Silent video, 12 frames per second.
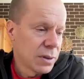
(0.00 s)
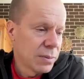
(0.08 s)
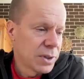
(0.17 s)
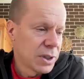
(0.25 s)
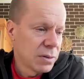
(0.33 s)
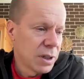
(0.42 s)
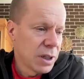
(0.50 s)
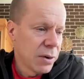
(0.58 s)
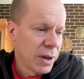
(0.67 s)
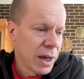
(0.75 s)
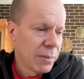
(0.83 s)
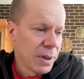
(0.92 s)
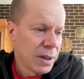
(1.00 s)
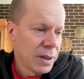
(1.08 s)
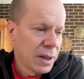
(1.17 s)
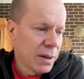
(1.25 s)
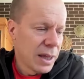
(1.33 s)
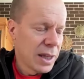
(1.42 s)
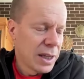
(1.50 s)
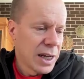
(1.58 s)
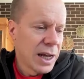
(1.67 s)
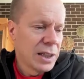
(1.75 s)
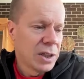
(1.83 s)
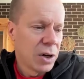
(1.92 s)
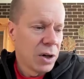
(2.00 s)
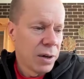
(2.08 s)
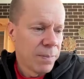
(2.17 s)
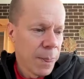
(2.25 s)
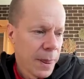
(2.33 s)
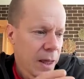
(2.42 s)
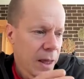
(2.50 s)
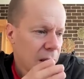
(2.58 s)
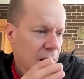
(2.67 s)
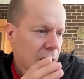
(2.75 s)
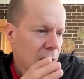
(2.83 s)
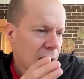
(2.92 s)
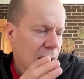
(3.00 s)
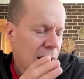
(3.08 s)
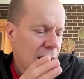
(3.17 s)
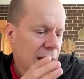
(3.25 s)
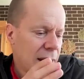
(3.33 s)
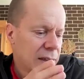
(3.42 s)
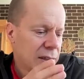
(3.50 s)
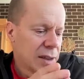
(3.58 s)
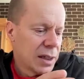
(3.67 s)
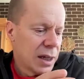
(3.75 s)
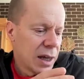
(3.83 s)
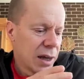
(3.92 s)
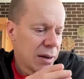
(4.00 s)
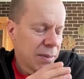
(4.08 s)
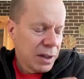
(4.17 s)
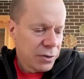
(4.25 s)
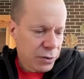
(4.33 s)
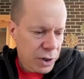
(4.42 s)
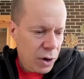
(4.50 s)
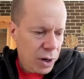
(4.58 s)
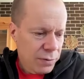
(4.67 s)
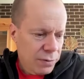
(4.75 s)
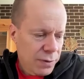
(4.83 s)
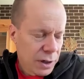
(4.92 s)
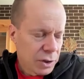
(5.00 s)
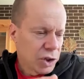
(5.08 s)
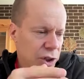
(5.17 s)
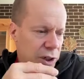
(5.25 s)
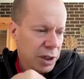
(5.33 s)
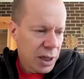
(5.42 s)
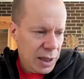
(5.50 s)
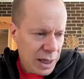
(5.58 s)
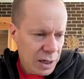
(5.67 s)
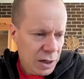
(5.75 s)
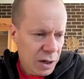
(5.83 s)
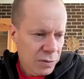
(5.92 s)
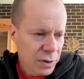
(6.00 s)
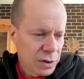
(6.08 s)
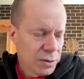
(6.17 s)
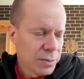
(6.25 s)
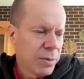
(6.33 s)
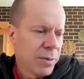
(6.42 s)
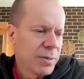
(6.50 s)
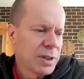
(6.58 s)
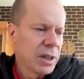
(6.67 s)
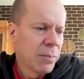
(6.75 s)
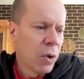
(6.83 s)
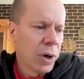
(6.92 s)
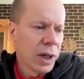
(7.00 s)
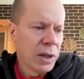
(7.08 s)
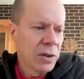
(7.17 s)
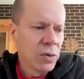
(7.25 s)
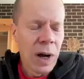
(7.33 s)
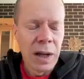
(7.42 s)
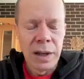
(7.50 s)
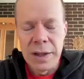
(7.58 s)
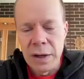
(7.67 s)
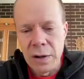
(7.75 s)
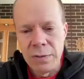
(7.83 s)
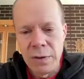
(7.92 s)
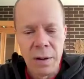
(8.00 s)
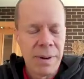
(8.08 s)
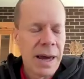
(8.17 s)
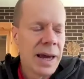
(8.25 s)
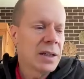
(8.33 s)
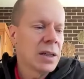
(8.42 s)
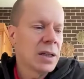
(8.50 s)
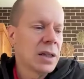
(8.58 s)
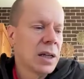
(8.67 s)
I'm going up in the daytime, and it's for a night function, and then I've got some commitments in the morning as well, and then I fly back.